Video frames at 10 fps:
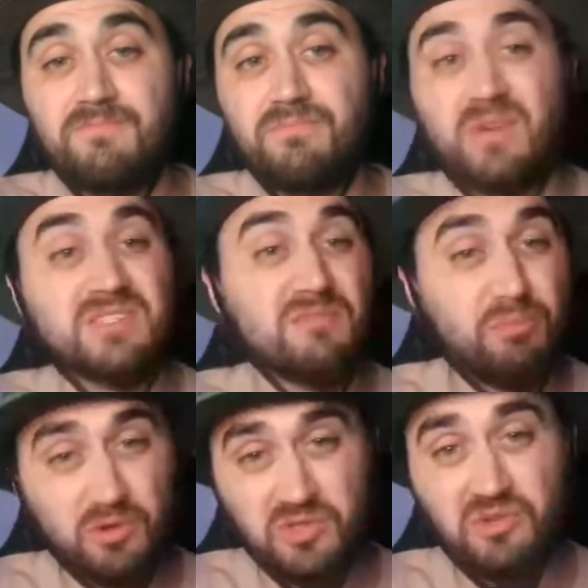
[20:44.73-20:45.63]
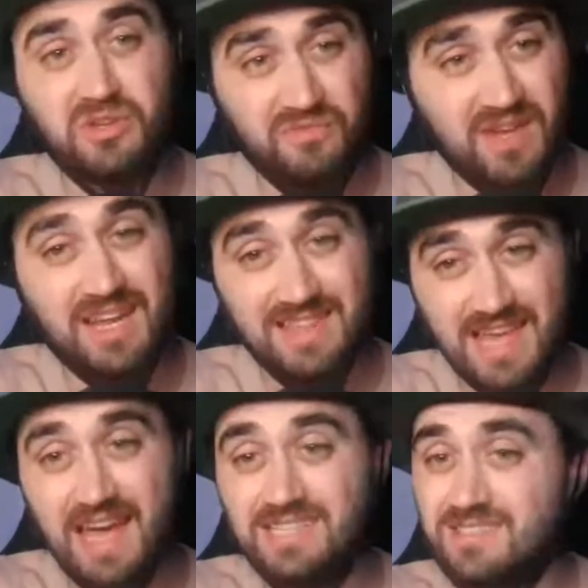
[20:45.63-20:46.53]
Because if Portugal defend like
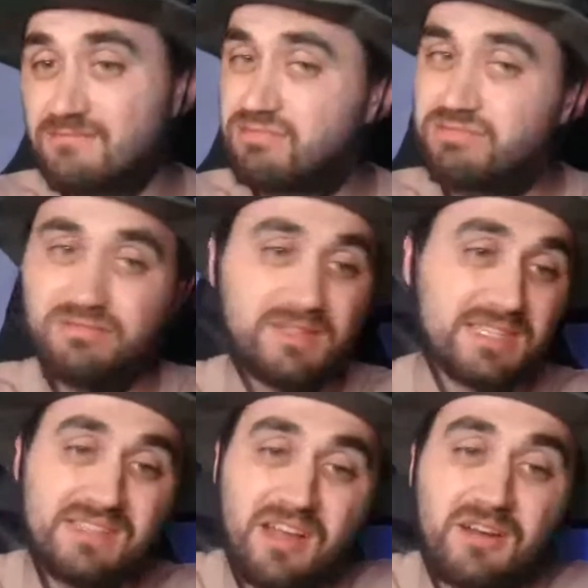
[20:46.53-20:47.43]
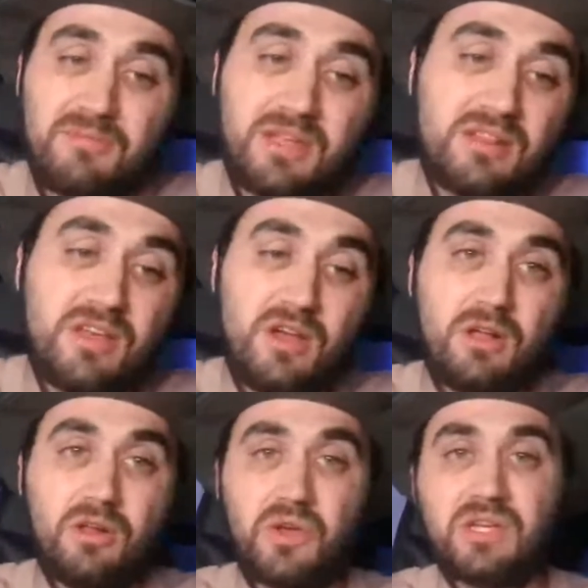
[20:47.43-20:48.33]
that, it's not going to be
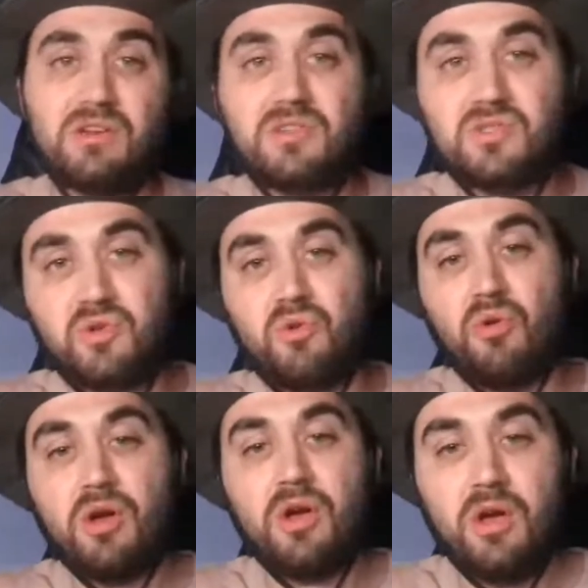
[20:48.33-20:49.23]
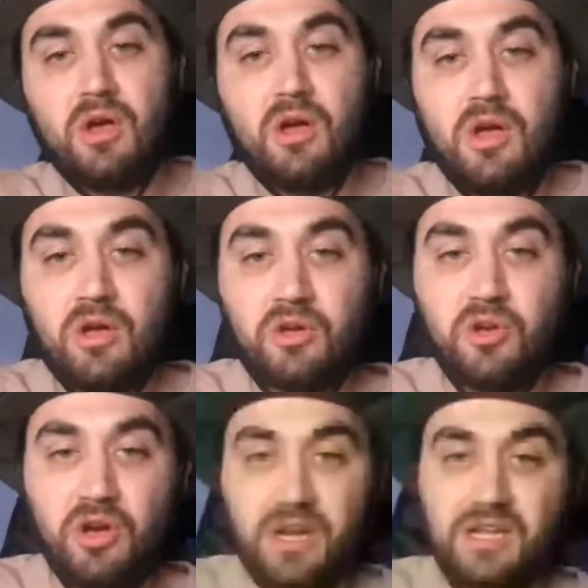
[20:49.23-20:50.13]
looking too
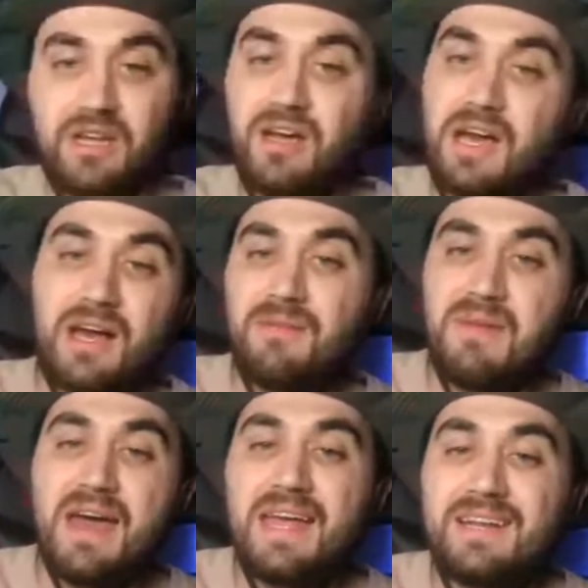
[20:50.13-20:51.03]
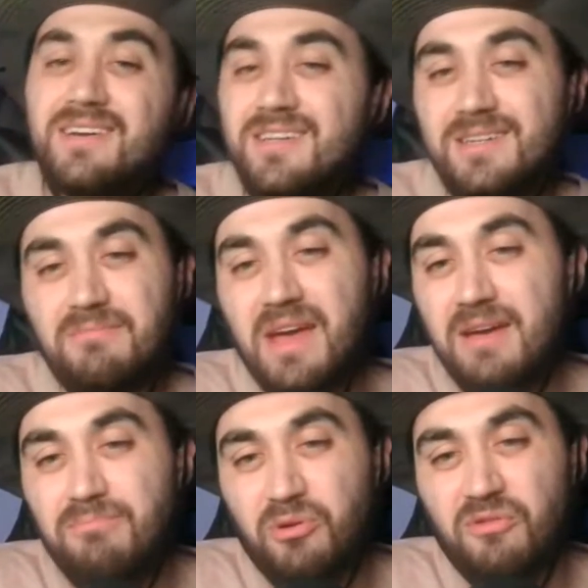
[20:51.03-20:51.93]
good. Oh man,
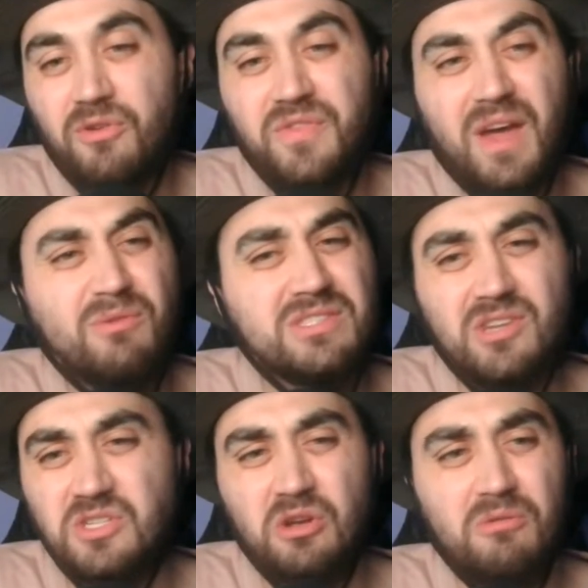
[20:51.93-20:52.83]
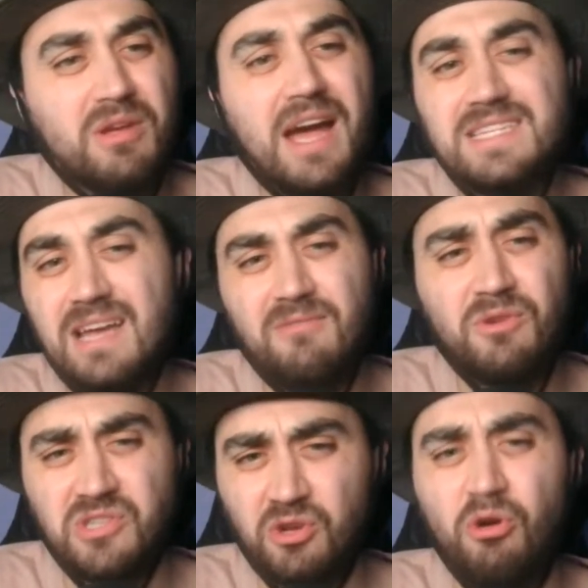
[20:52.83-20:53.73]
Provod. That was such a... Guys, that was
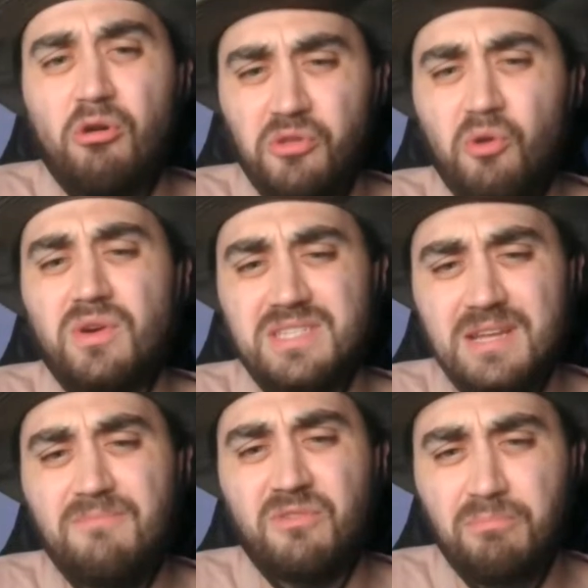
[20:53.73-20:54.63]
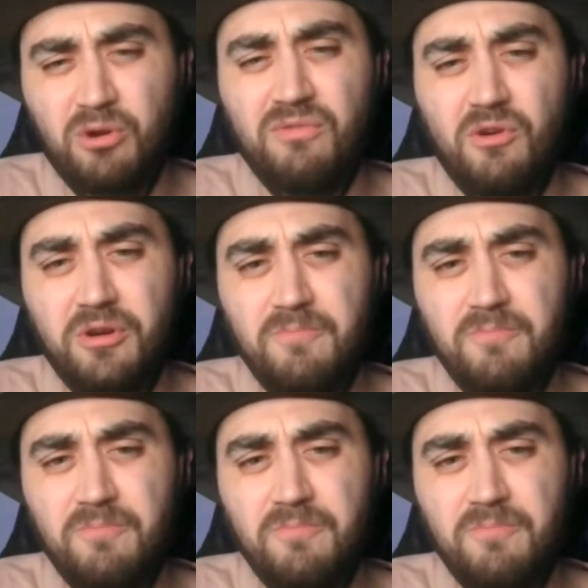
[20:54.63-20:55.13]
a goal though, wasn't it? From Provod.